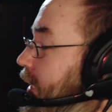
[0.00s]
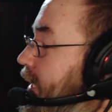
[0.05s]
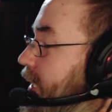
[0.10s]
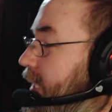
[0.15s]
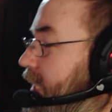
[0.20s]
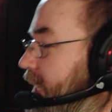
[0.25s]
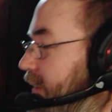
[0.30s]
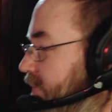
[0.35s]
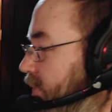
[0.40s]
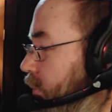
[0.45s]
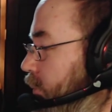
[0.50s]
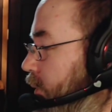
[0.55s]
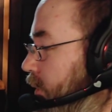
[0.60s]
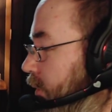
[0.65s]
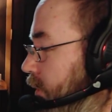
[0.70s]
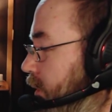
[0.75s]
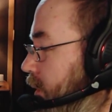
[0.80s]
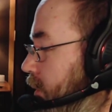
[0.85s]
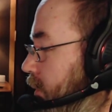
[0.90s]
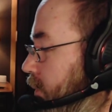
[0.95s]
He never will
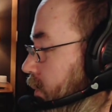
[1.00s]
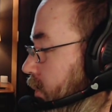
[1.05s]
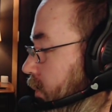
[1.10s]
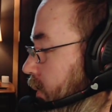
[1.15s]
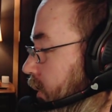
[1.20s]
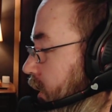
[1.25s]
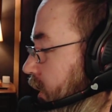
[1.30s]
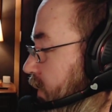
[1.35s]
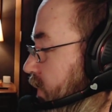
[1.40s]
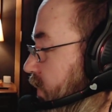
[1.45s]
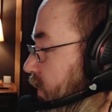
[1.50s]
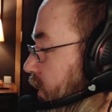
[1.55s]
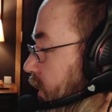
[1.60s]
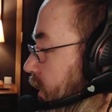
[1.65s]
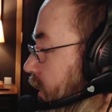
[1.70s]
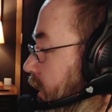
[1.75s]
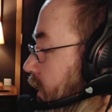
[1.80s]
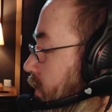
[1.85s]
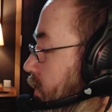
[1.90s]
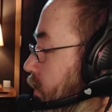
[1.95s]
know if the
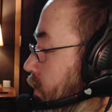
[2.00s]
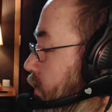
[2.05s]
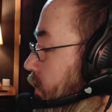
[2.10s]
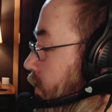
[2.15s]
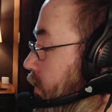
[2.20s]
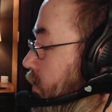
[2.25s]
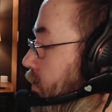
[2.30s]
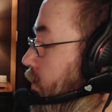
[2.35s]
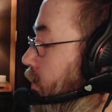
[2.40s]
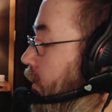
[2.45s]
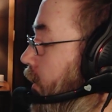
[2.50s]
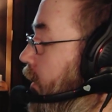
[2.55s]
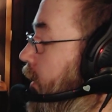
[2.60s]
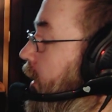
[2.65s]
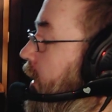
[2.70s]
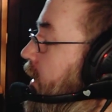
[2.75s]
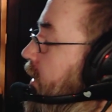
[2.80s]
gick or the goor